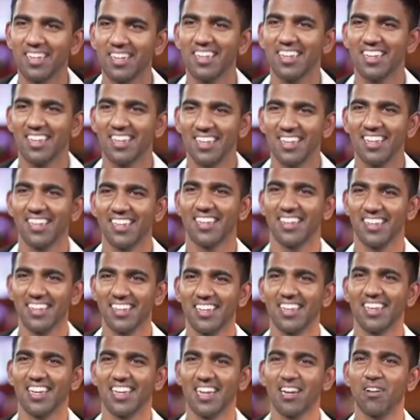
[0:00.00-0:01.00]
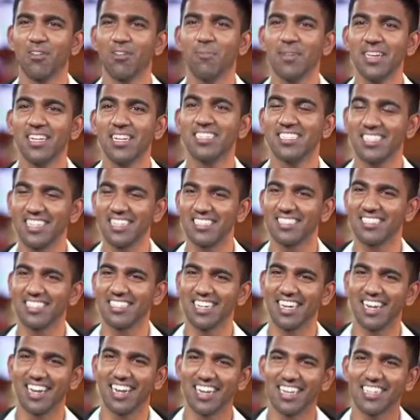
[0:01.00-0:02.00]
mean, it'll be
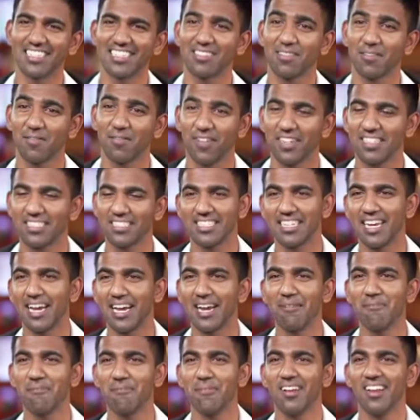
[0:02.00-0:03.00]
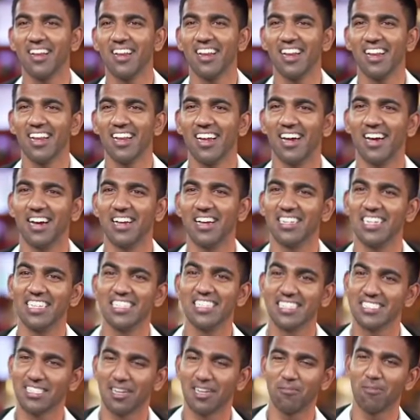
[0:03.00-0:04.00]
interesting, I guess. First time
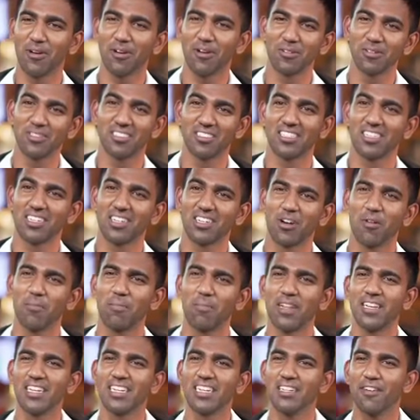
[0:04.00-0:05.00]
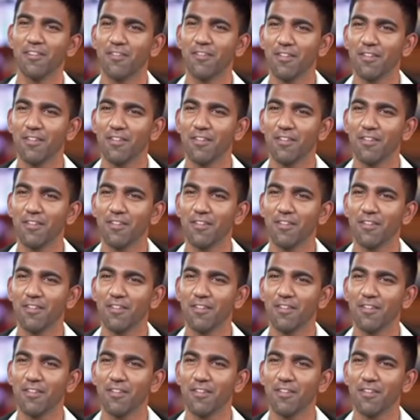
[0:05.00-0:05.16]
dating someone who's completely